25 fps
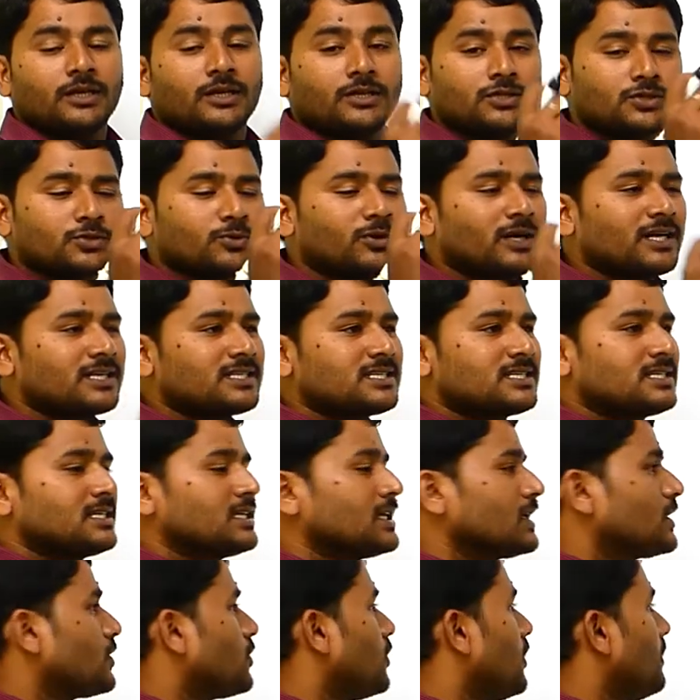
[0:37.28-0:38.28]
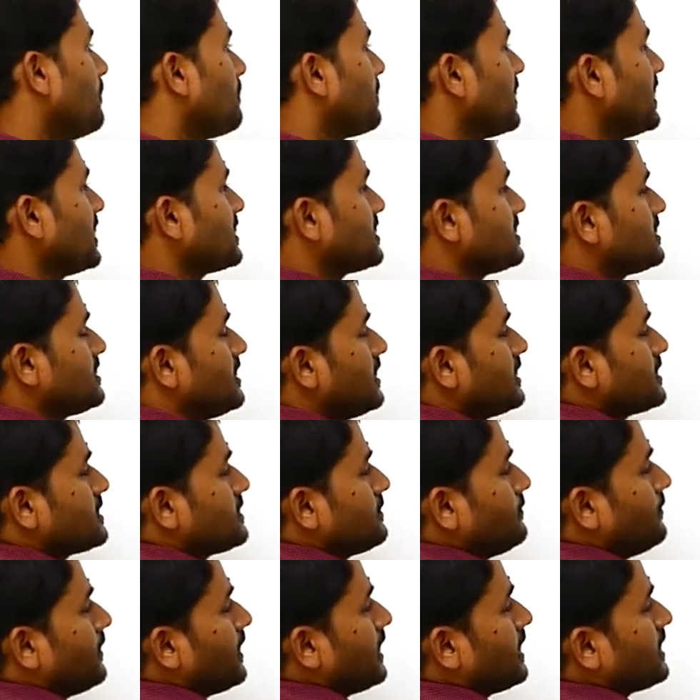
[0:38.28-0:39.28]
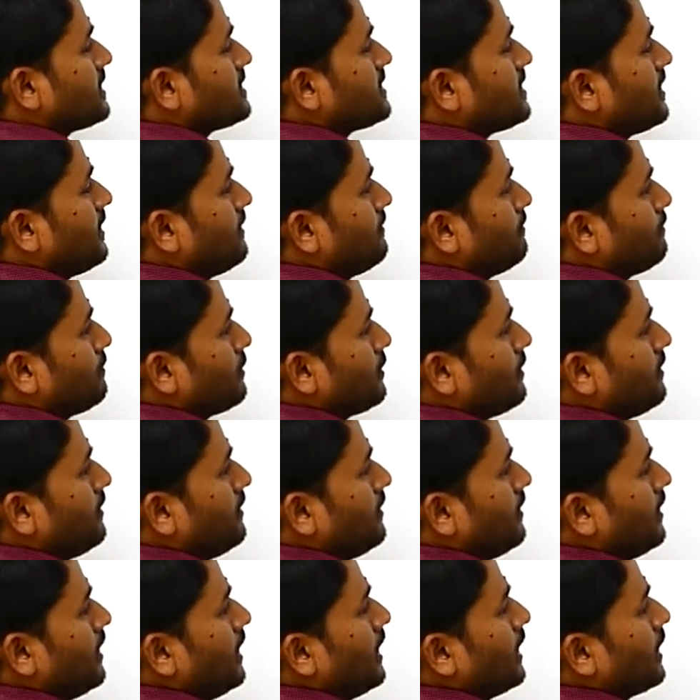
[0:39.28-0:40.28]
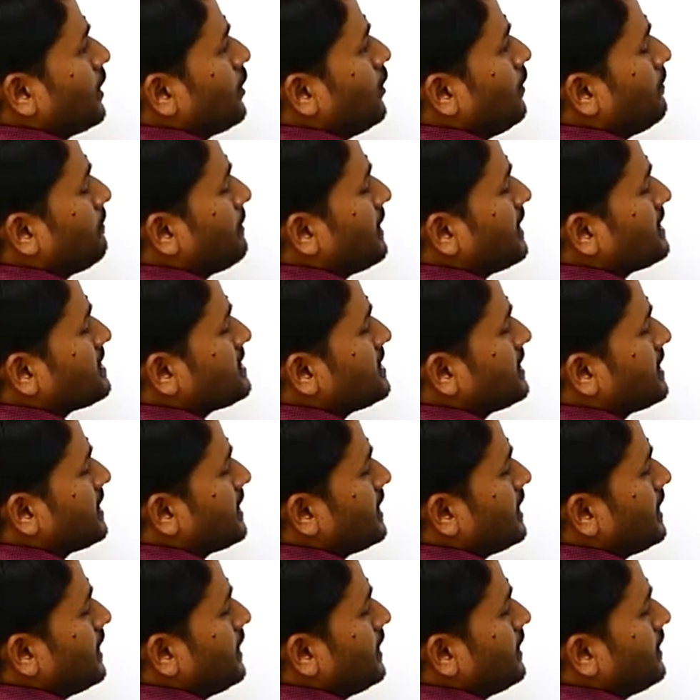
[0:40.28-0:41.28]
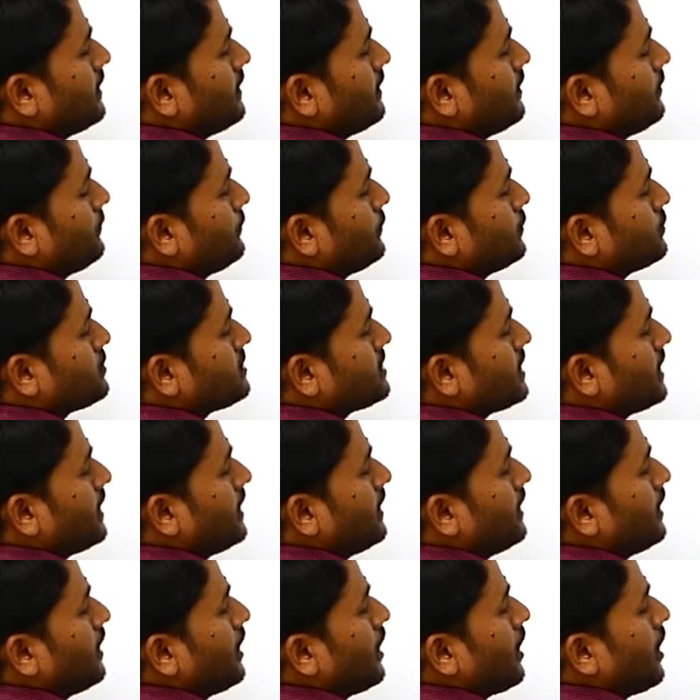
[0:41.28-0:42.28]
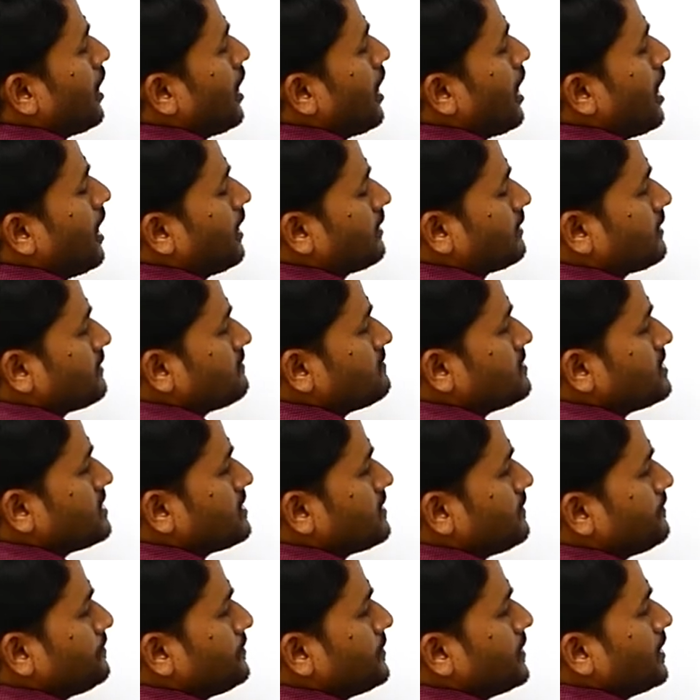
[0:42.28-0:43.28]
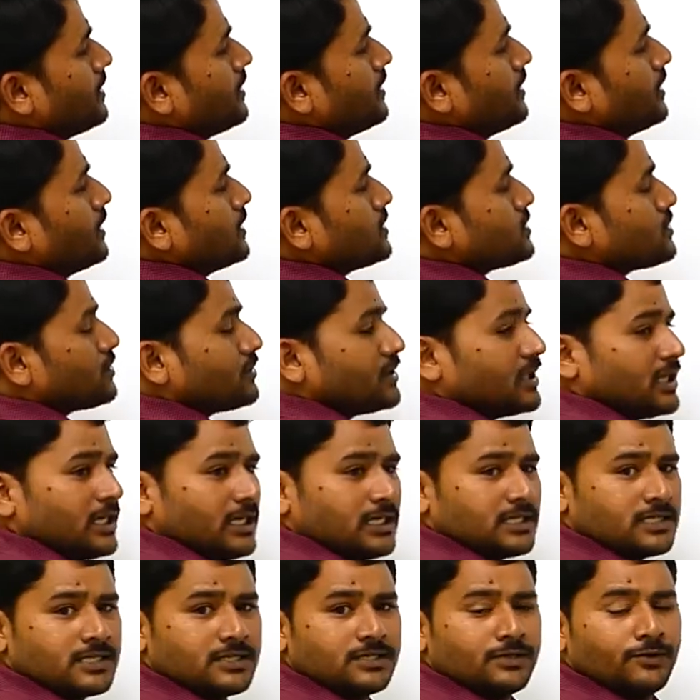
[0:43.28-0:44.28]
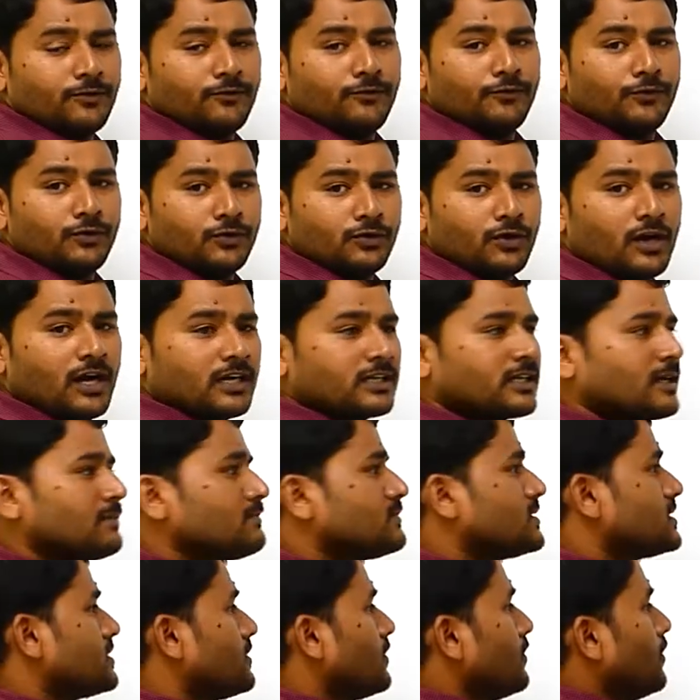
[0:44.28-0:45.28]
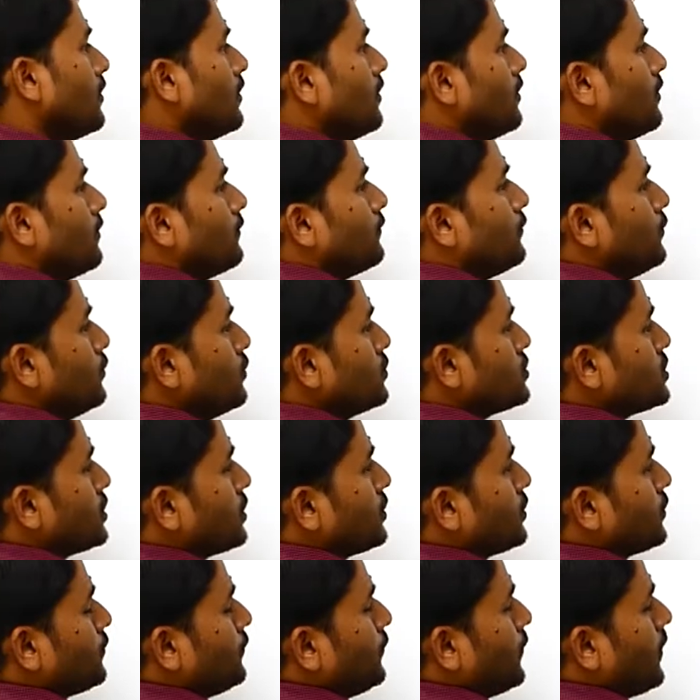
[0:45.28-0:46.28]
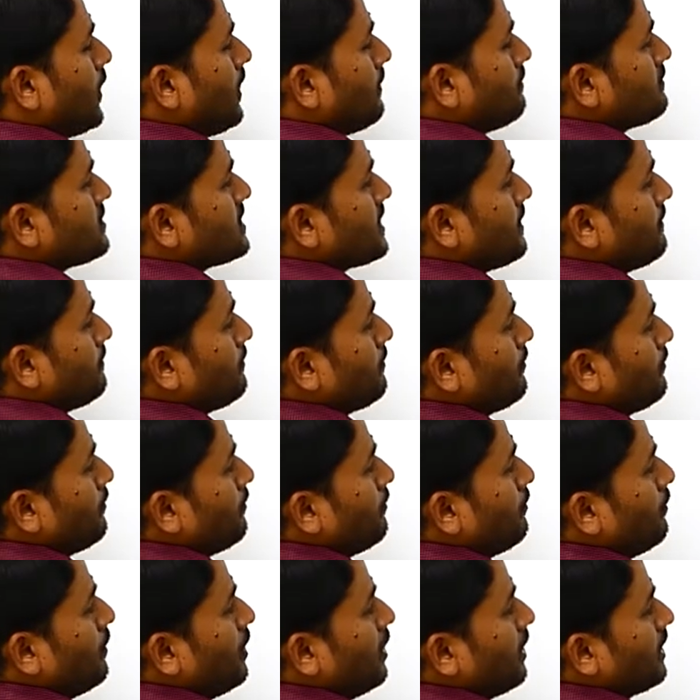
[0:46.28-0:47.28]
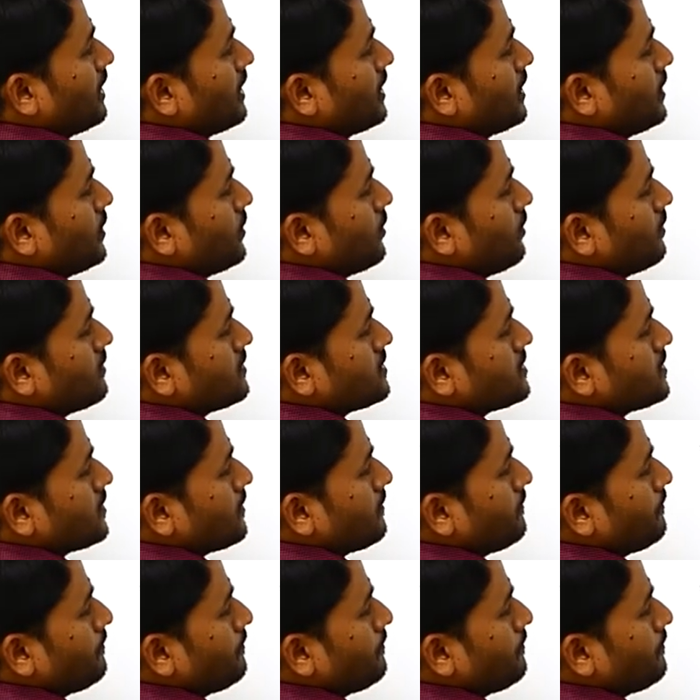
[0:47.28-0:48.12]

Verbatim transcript: towards complex things. For example, complexity, if you see, atoms. So these few atoms fused to form some molecules,